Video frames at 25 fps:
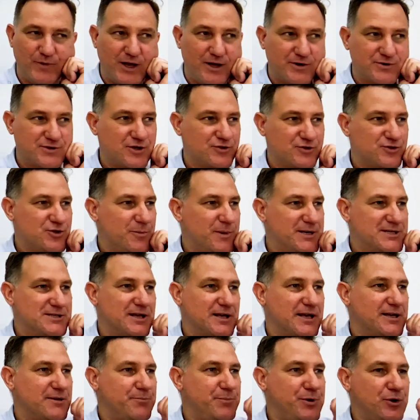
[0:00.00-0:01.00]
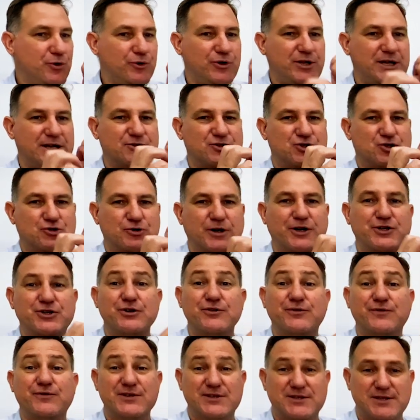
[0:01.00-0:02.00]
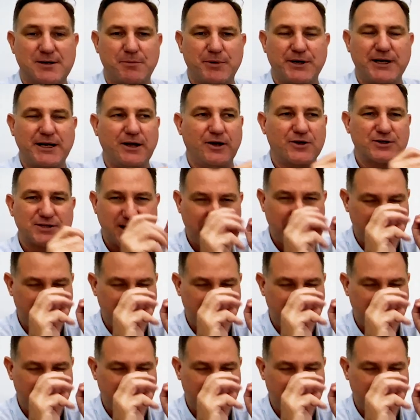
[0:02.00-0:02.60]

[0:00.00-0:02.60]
So it's almost like build the instructions for somebody else. Now,